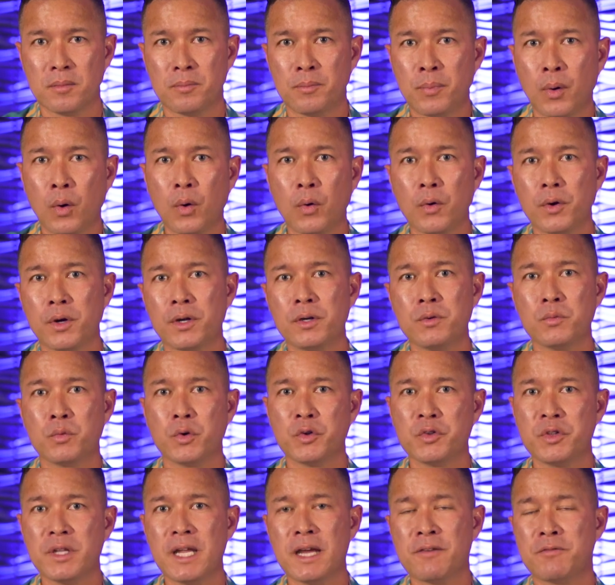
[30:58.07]
Porn
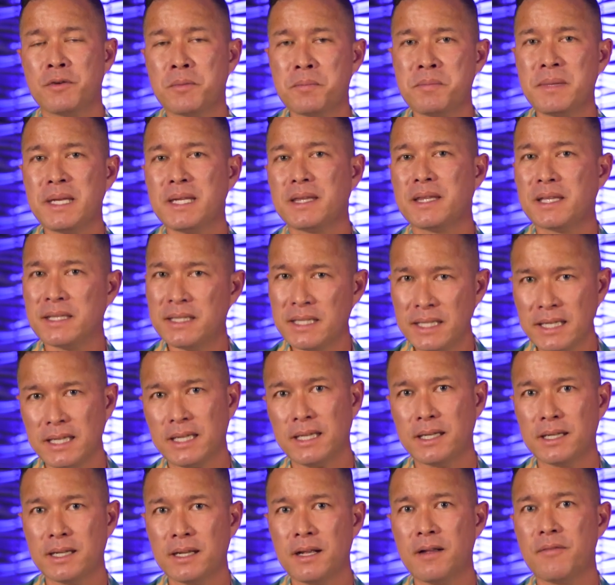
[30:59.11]
will never meet the
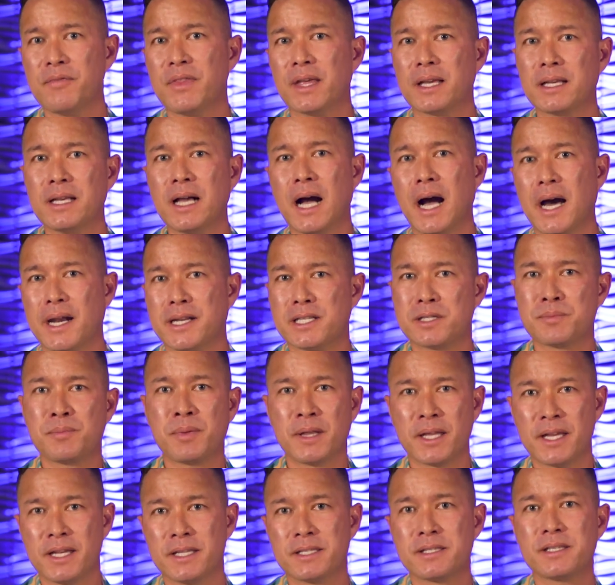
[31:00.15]
need that God has
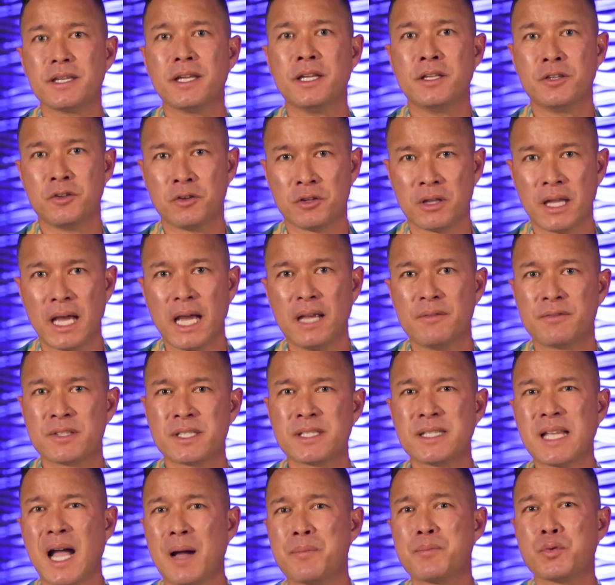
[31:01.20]
placed in your life.
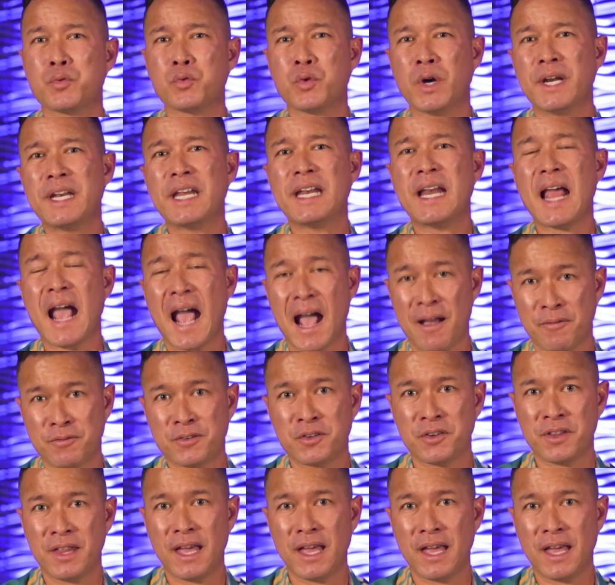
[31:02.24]
Stop running after